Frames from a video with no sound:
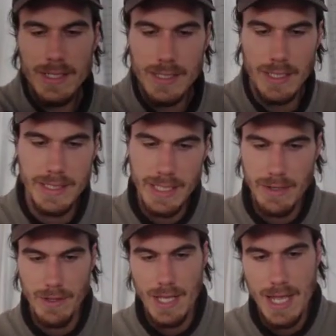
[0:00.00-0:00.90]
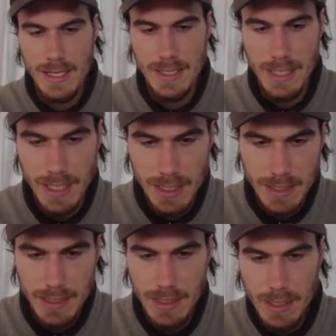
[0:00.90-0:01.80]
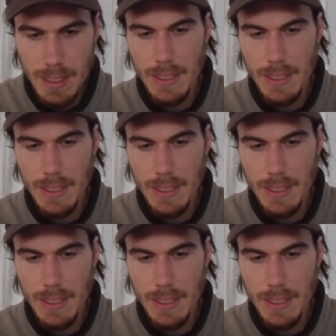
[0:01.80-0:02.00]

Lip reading: like this idea at the end here is